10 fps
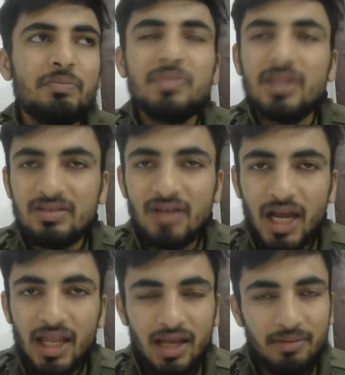this
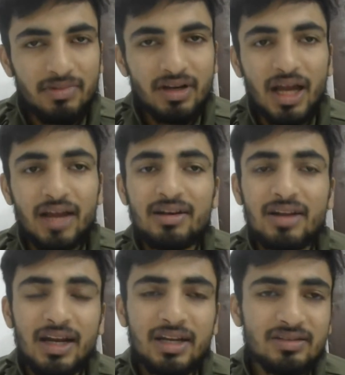I'll
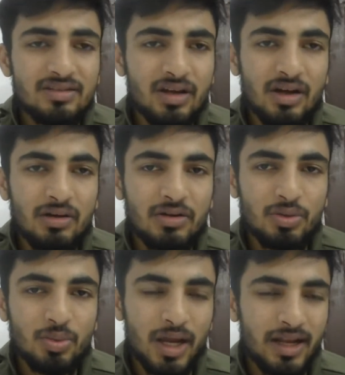write
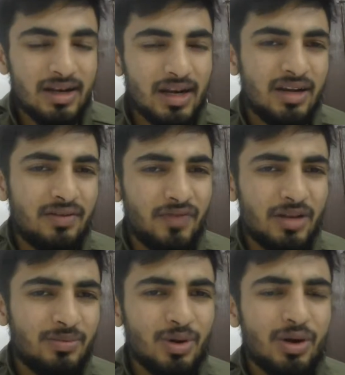I'll write
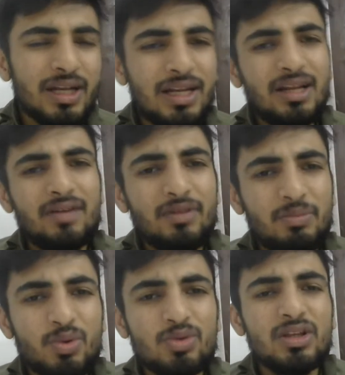one blog and I'll cover
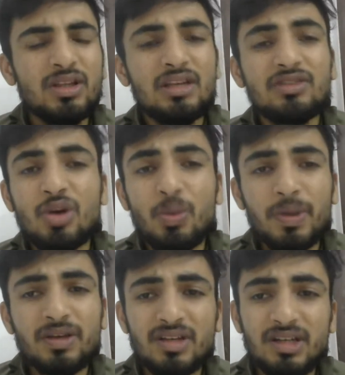both these
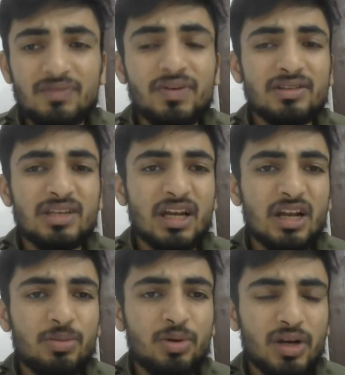topics in one
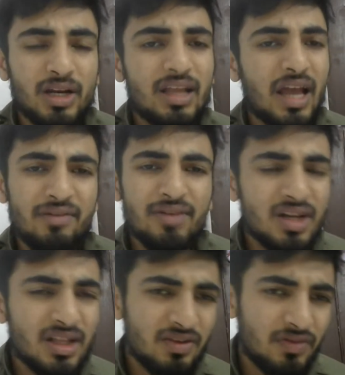single blog, right? I have
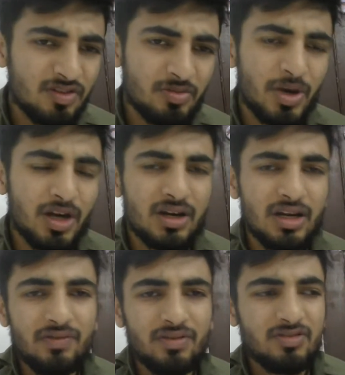written the first part,
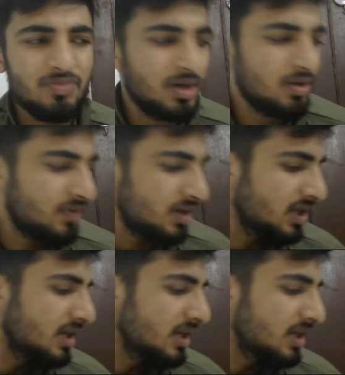right? First part of it,